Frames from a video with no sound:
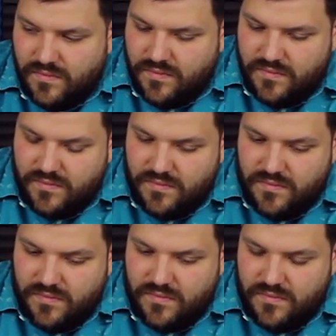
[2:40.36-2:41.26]

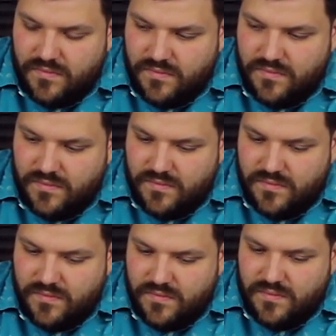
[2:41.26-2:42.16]

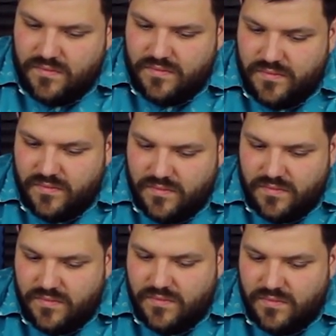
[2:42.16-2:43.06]

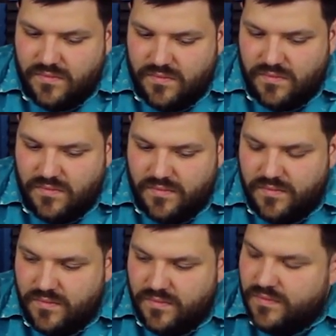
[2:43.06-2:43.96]

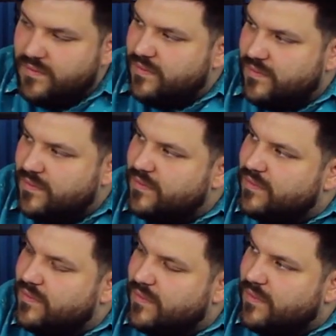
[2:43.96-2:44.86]

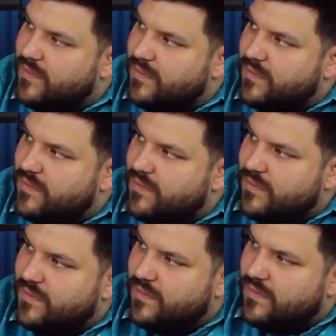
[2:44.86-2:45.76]

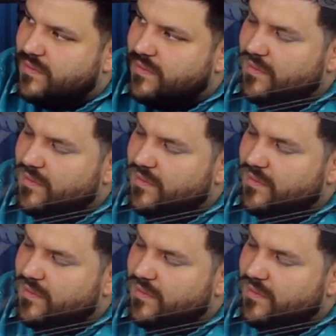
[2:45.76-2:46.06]
This person isn't speaking.